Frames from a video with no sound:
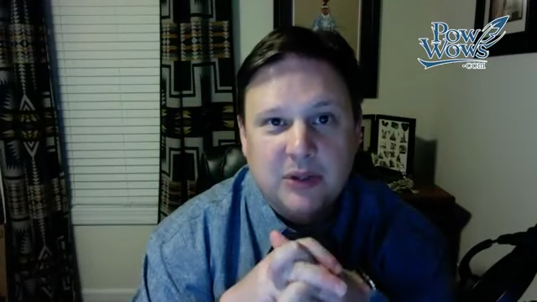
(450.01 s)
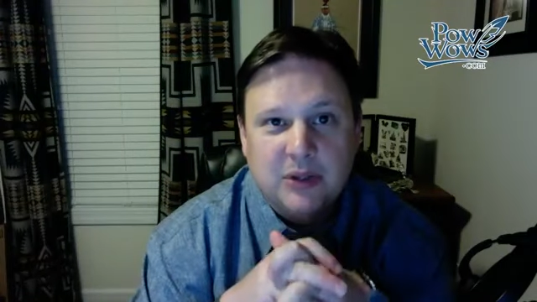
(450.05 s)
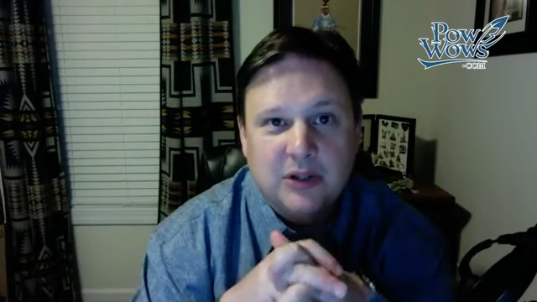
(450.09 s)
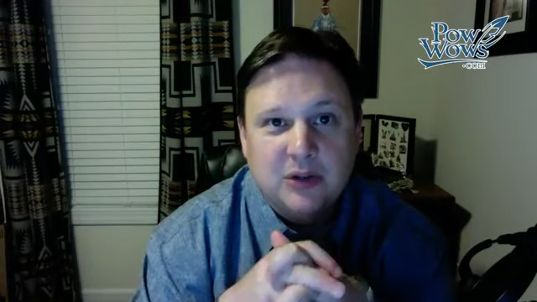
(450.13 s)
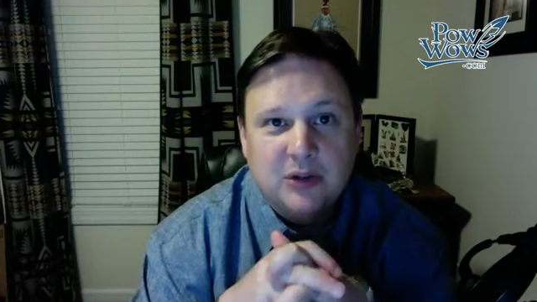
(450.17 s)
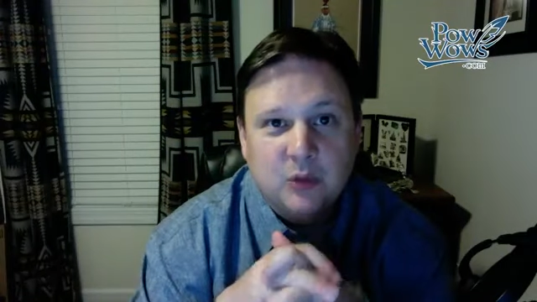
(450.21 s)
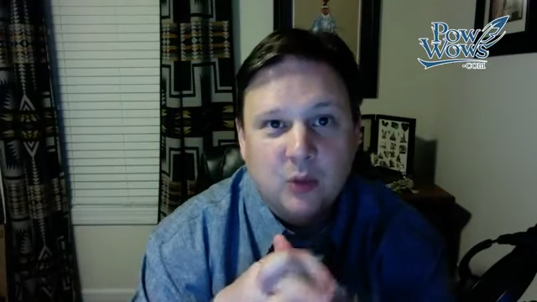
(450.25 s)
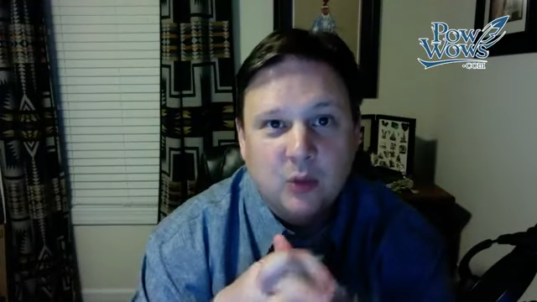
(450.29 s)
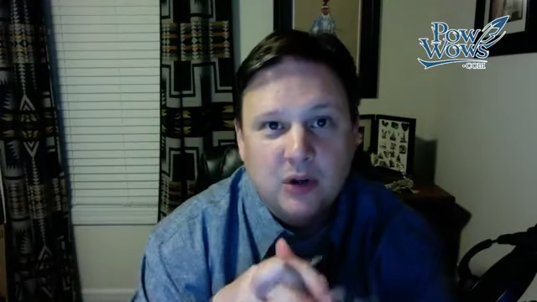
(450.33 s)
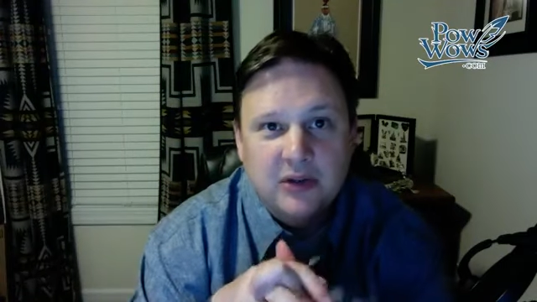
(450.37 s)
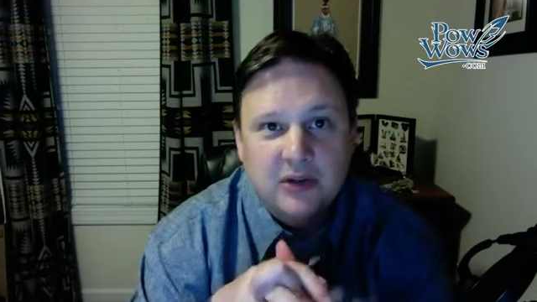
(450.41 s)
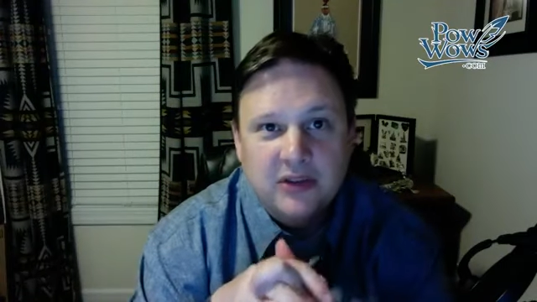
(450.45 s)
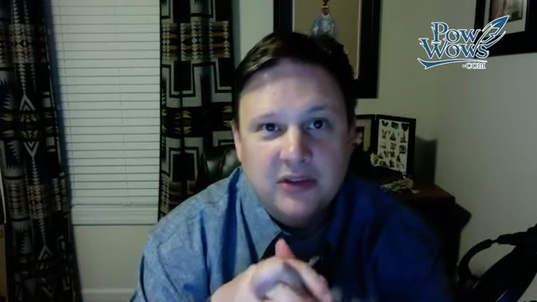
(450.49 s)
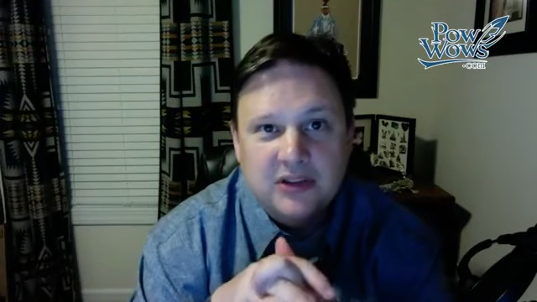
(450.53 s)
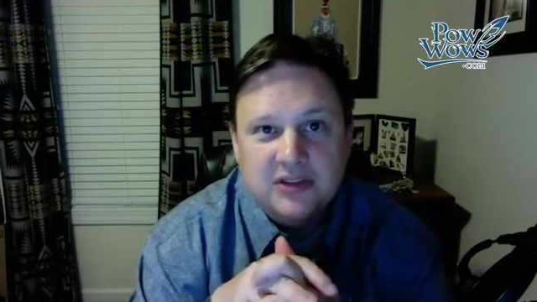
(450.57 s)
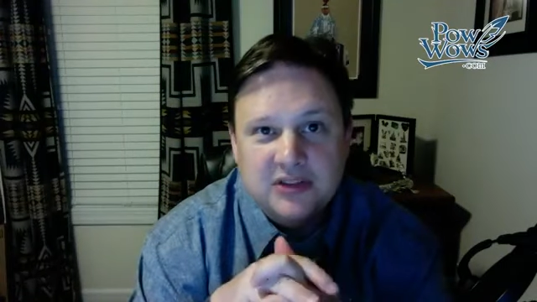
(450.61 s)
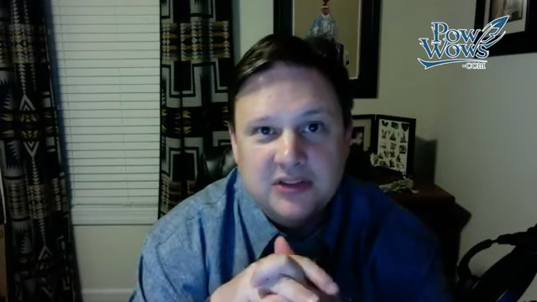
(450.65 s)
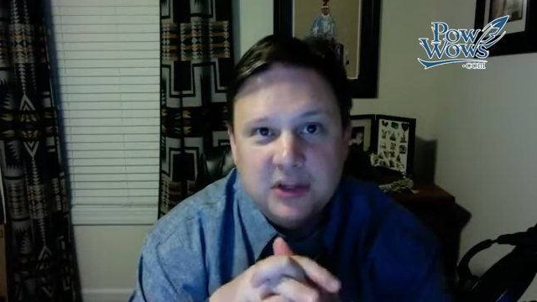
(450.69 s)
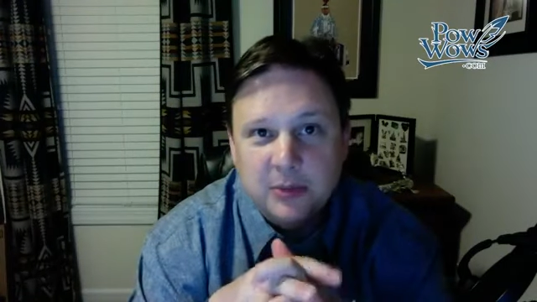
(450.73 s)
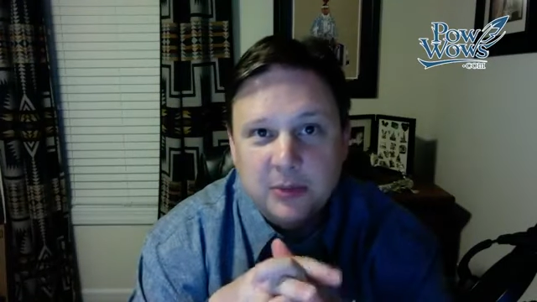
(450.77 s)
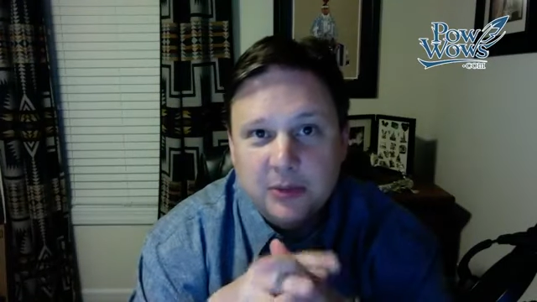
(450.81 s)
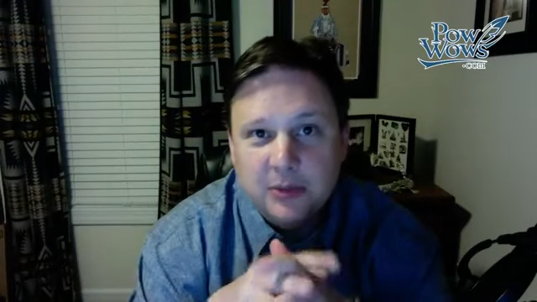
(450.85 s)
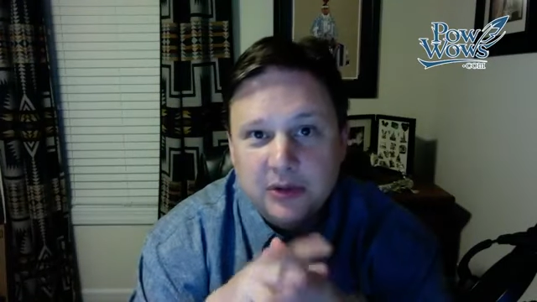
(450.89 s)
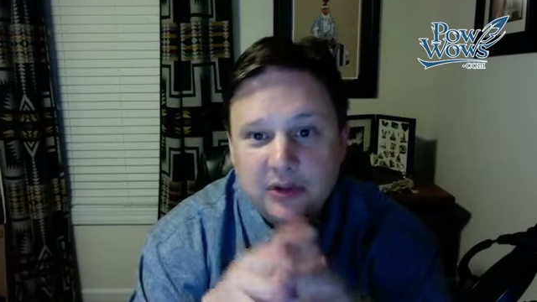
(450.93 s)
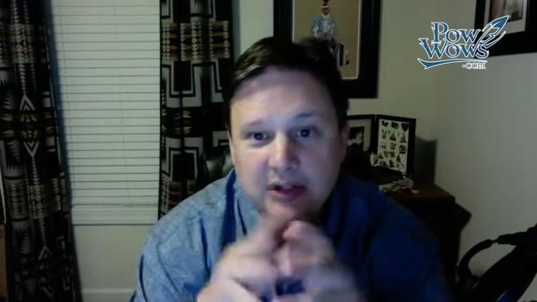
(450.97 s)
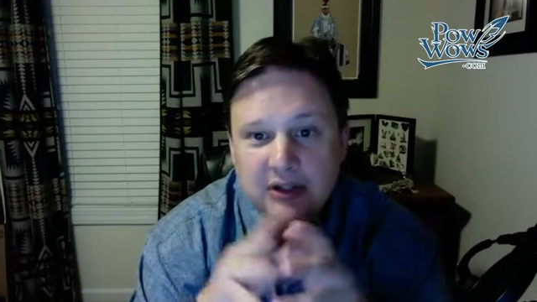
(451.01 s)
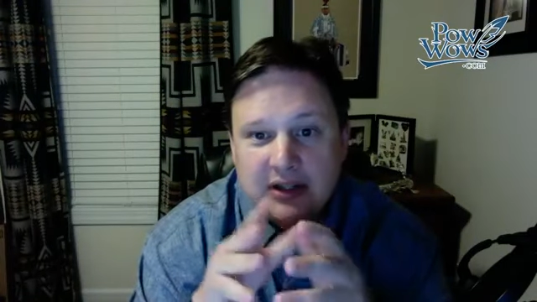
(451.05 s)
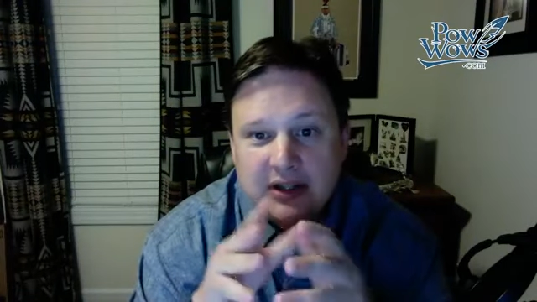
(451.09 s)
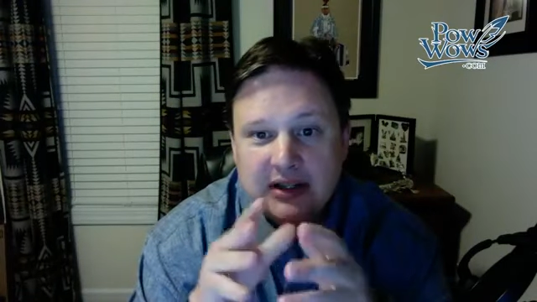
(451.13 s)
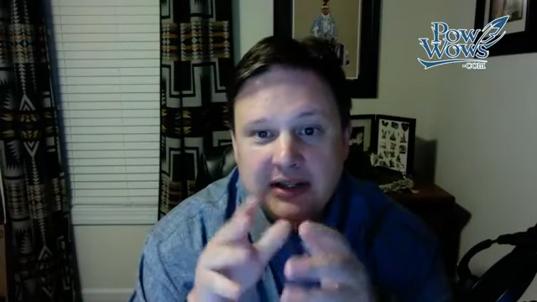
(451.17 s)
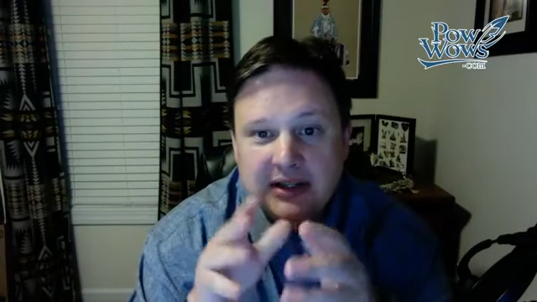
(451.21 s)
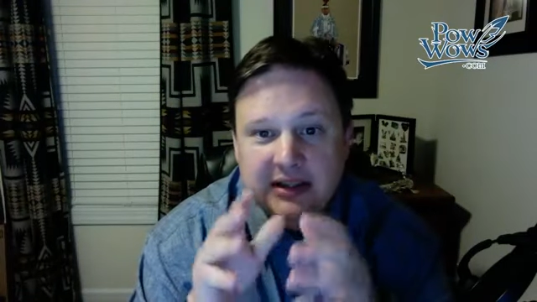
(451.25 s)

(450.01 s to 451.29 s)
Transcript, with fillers: been to one this summer,